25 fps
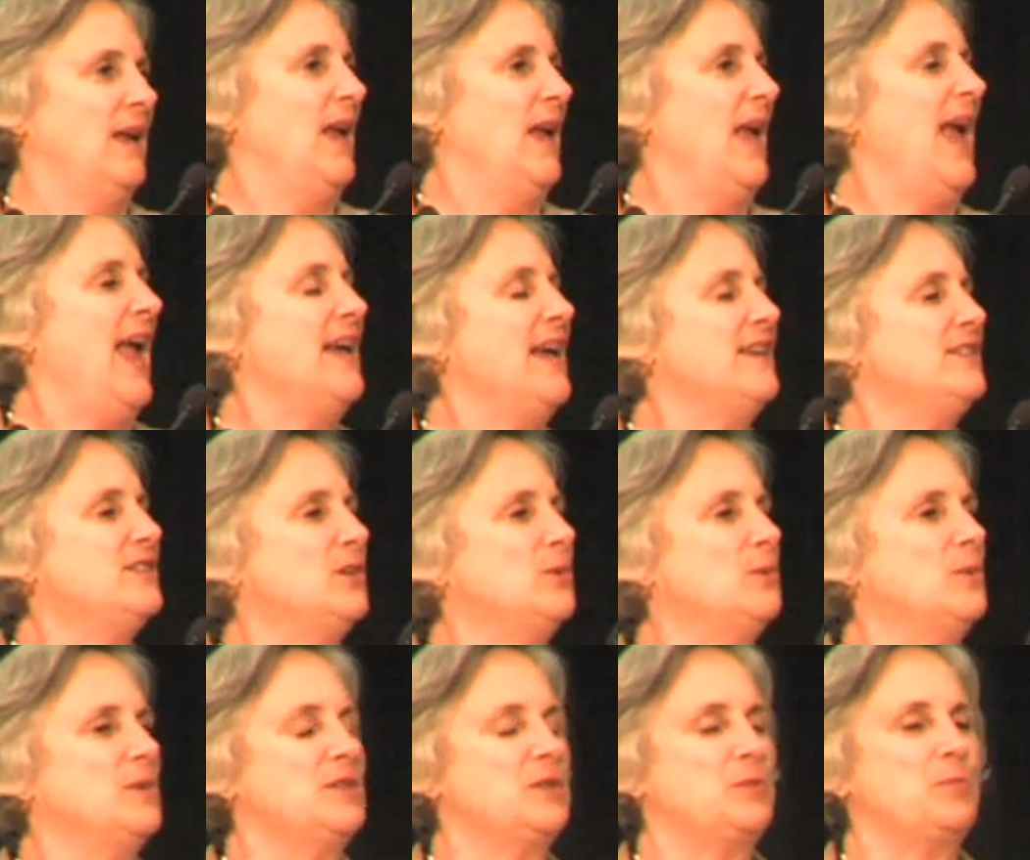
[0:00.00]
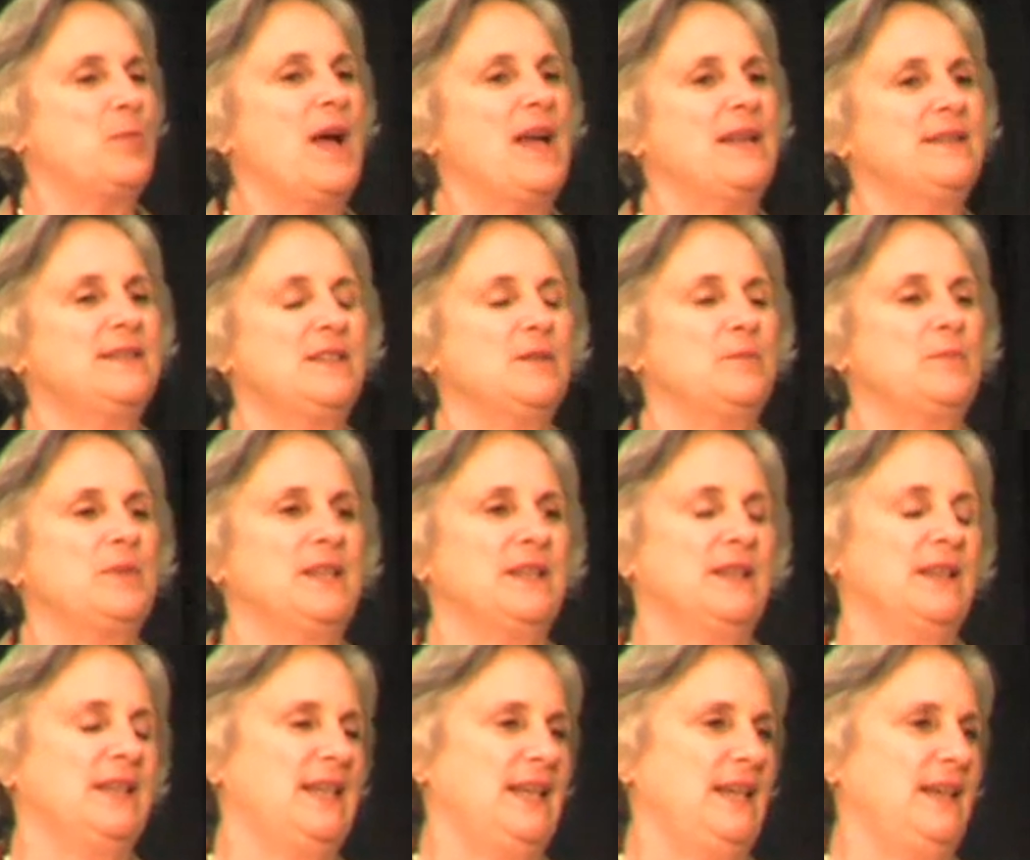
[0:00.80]
has a
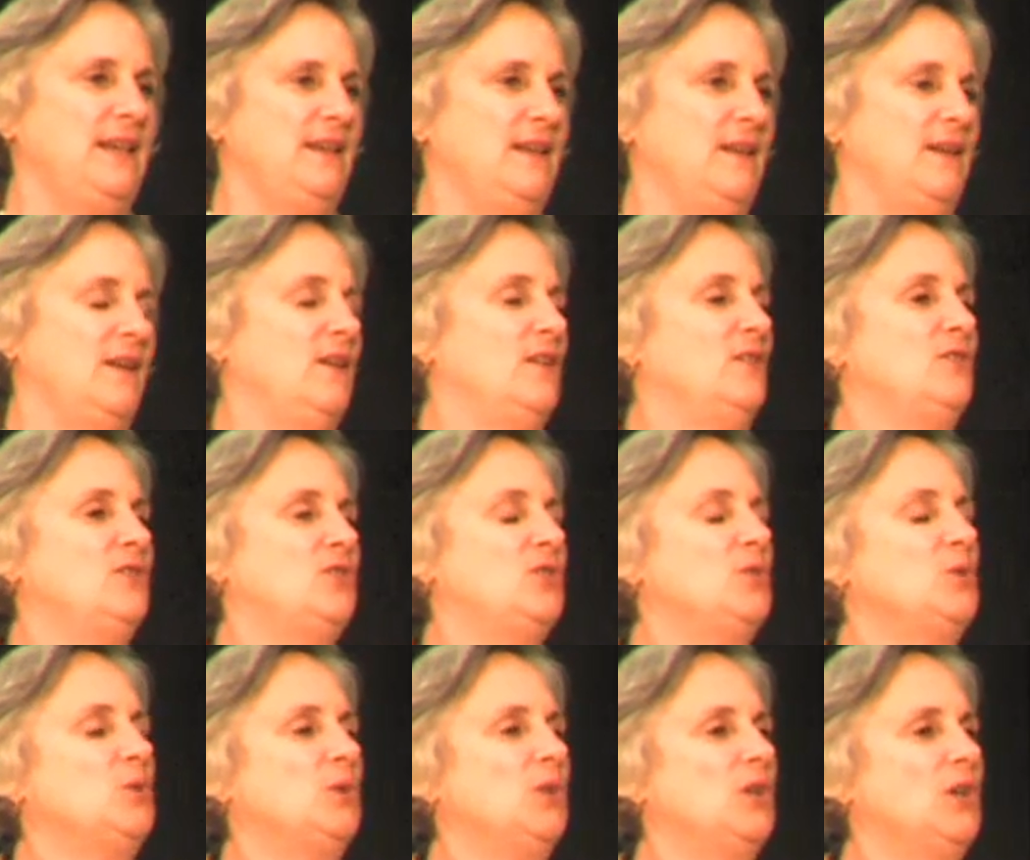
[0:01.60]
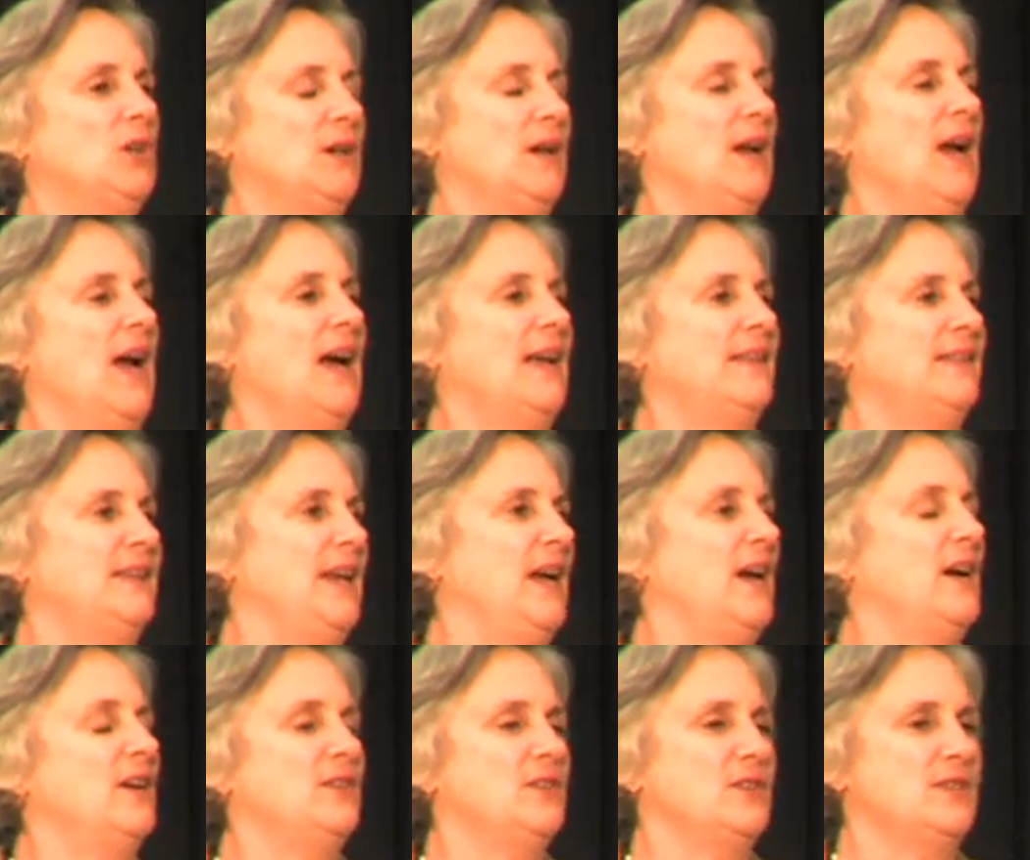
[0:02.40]
responsibility to look on
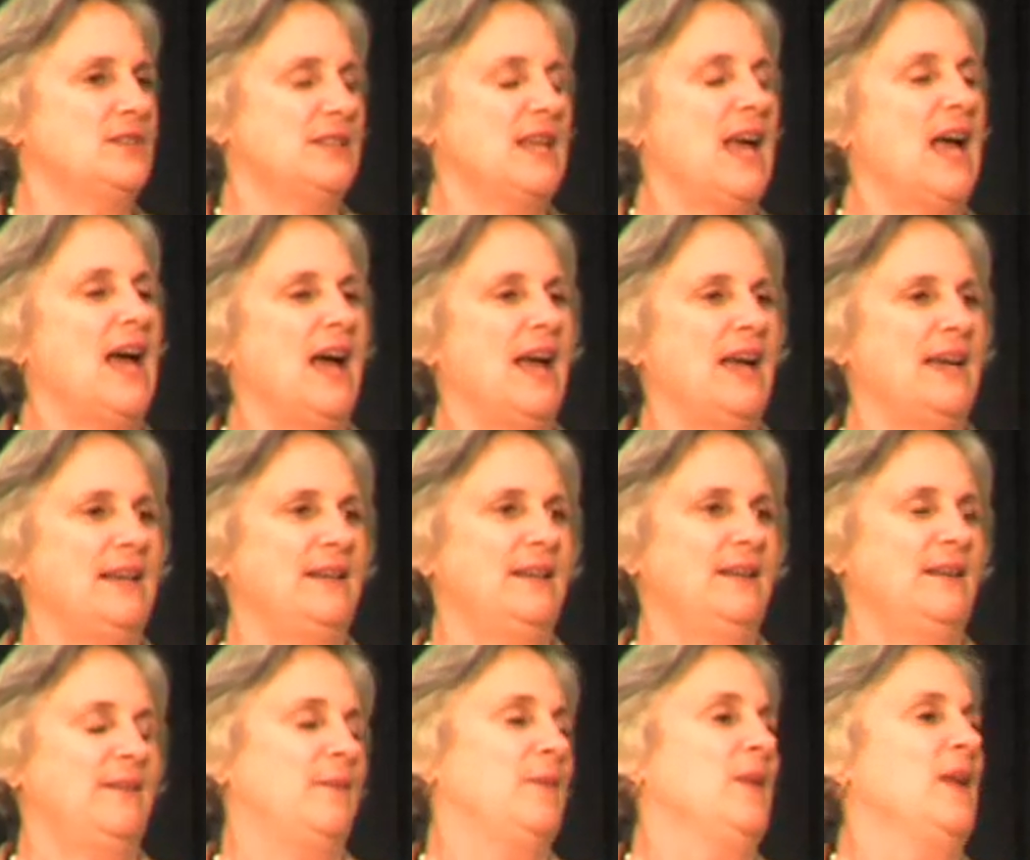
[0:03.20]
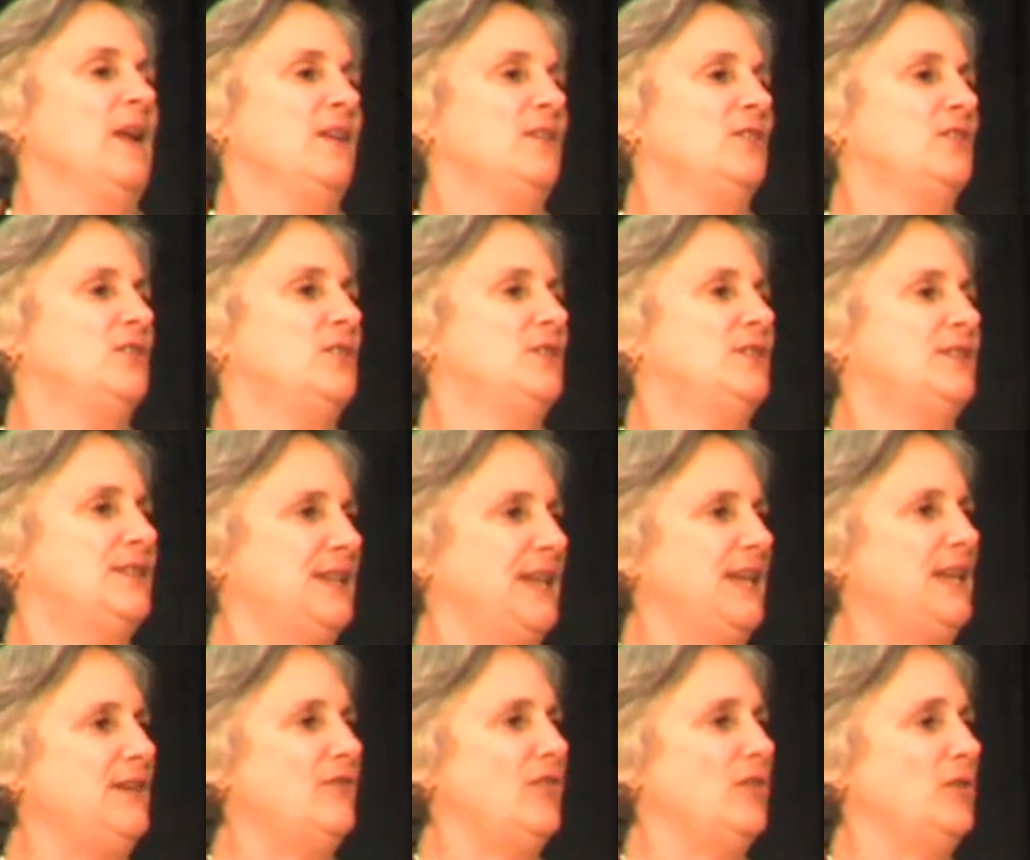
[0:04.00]
the other side to
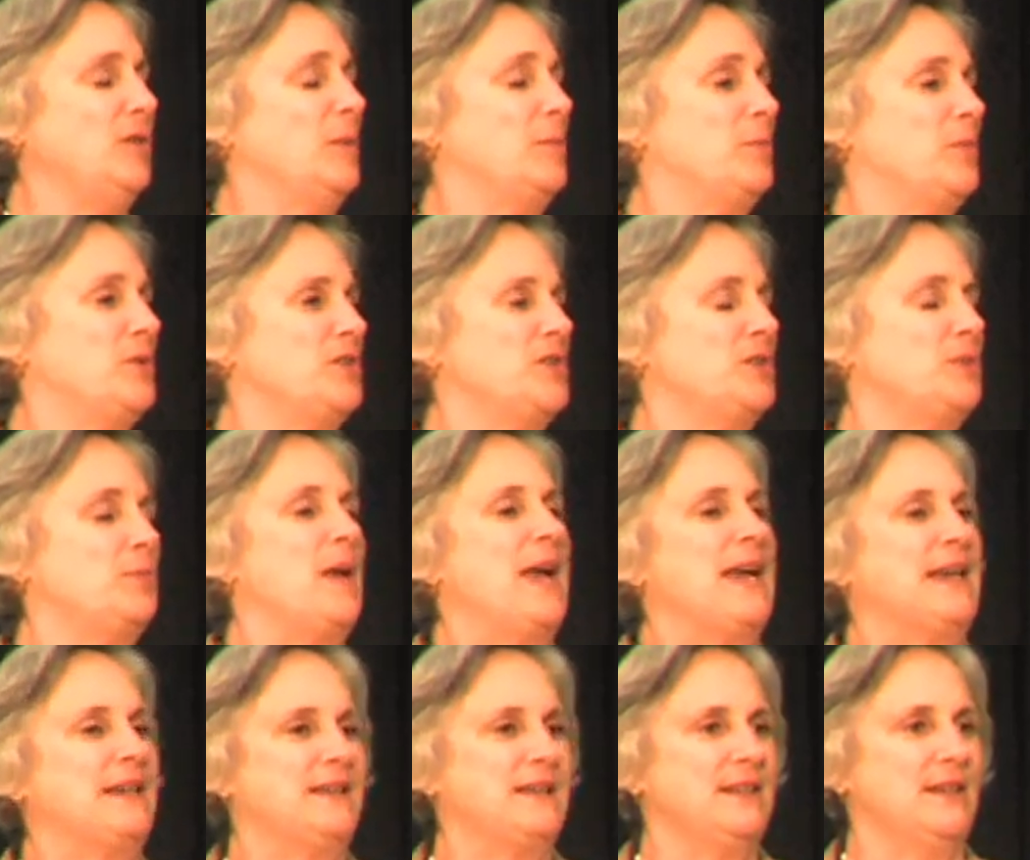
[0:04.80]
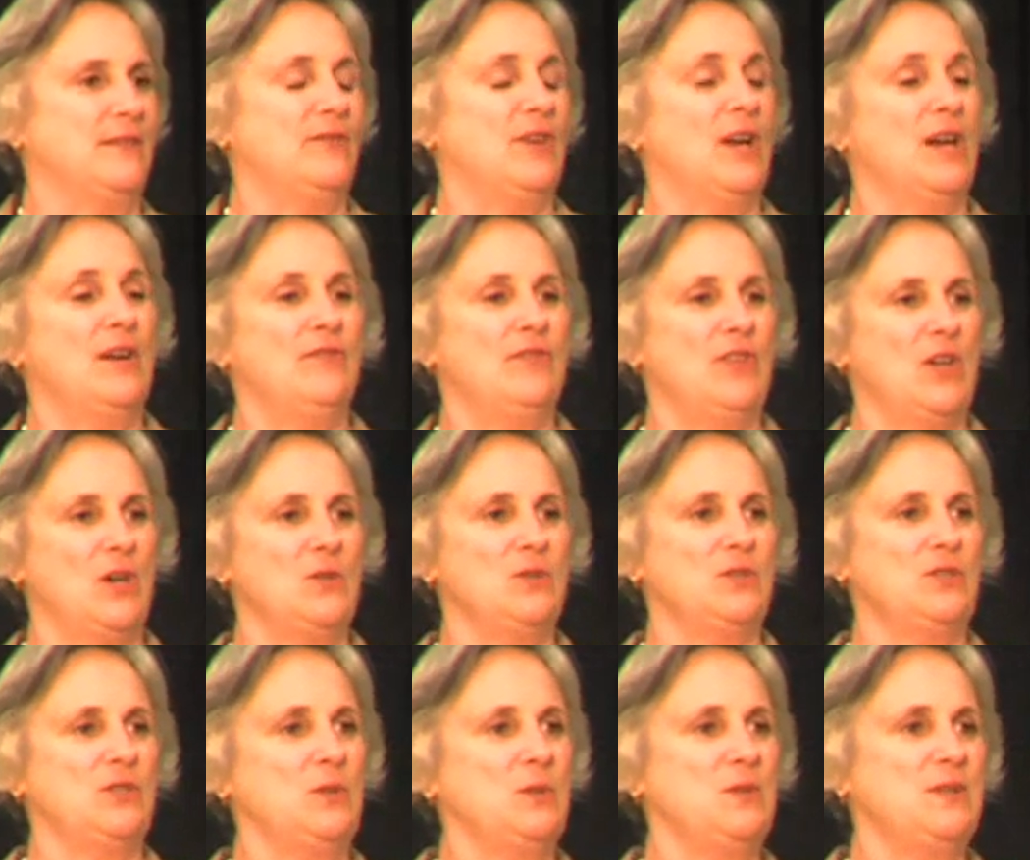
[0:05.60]
see from the perspective of
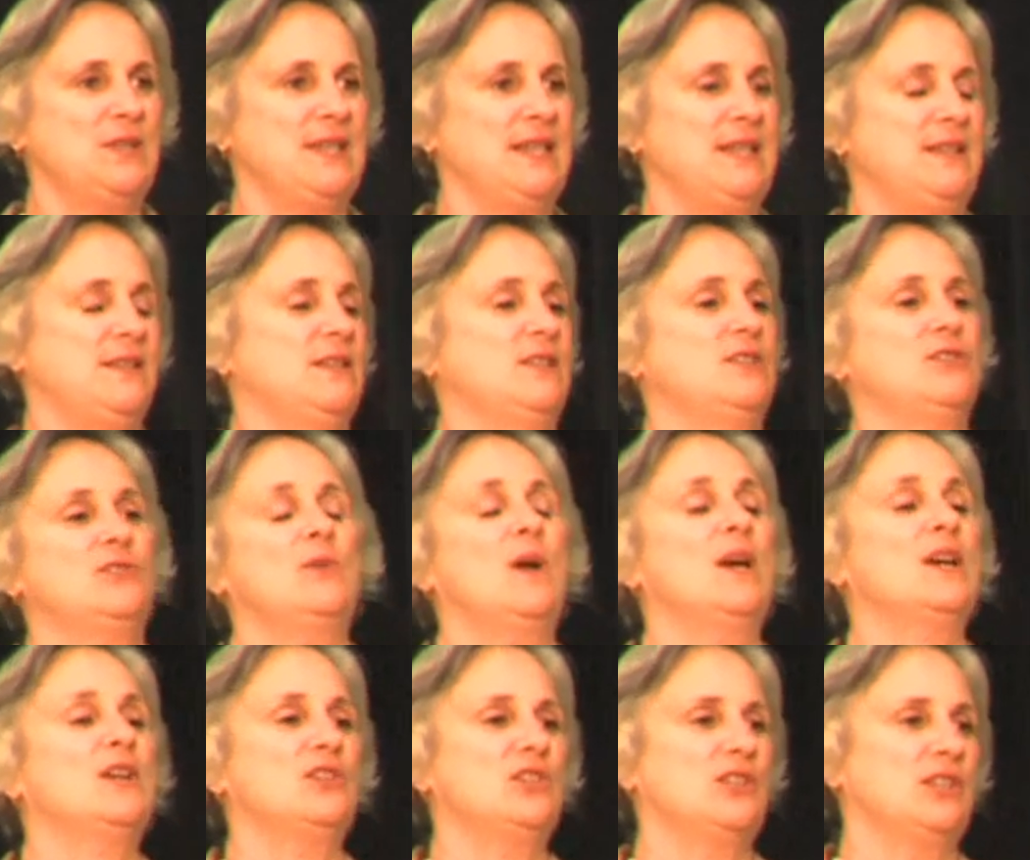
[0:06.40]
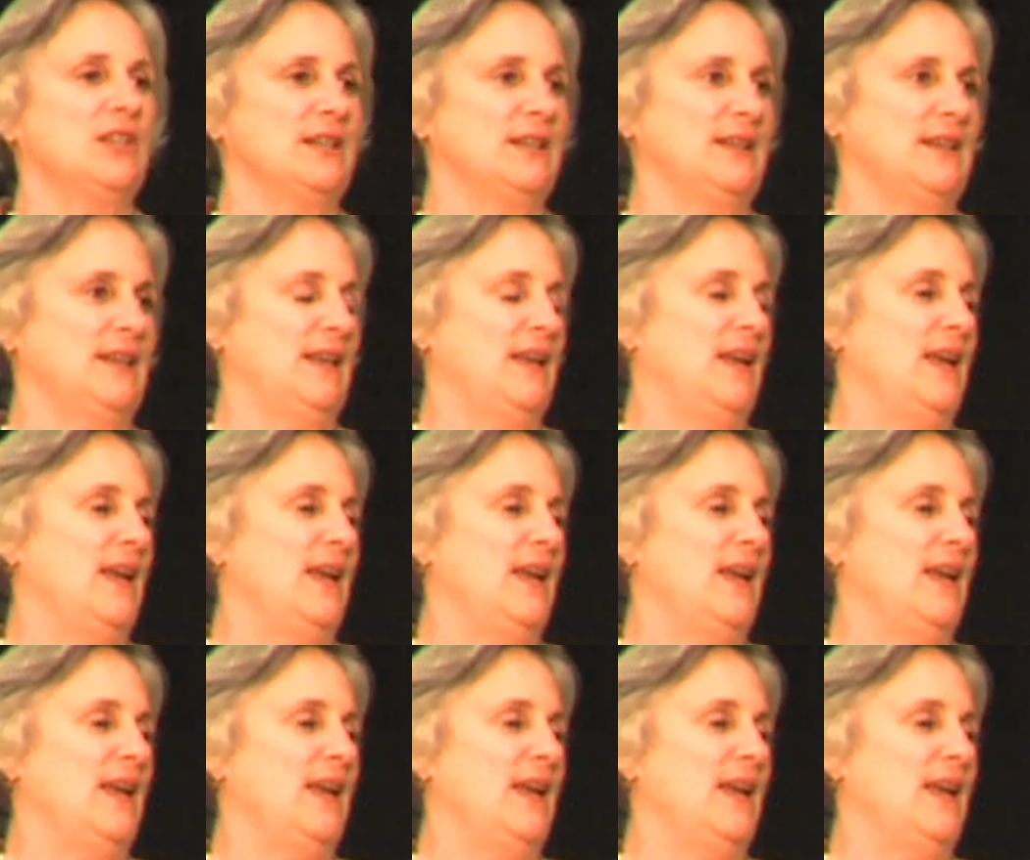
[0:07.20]
those who see destruction.